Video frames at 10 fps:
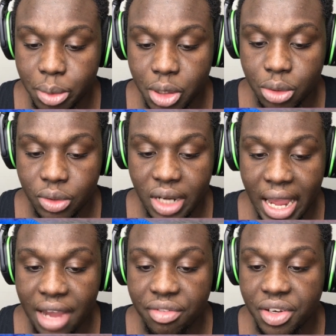You've been doing
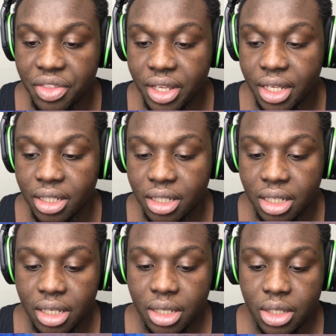everything
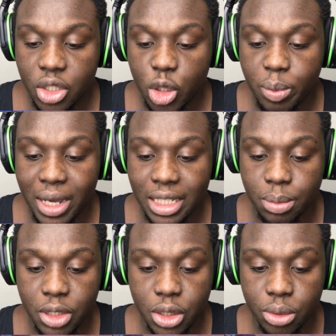you
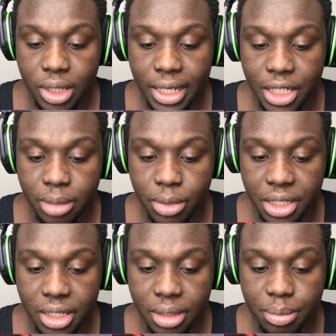possibly can do to get your
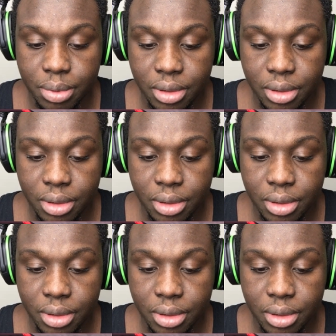money up.